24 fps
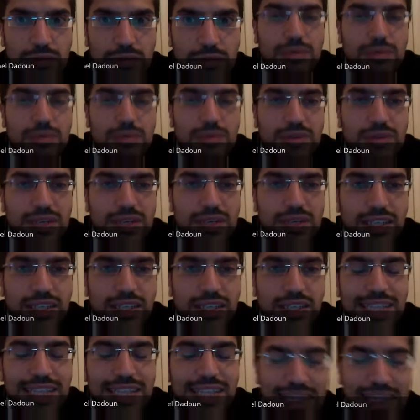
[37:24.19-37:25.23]
bones, he saw
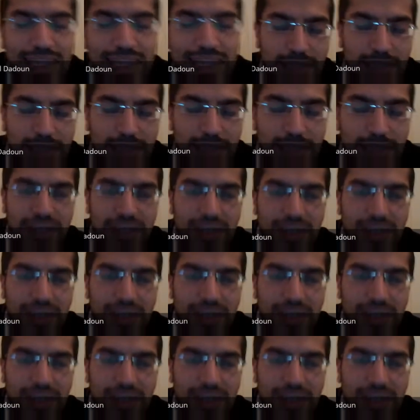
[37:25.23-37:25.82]
no one's doing it.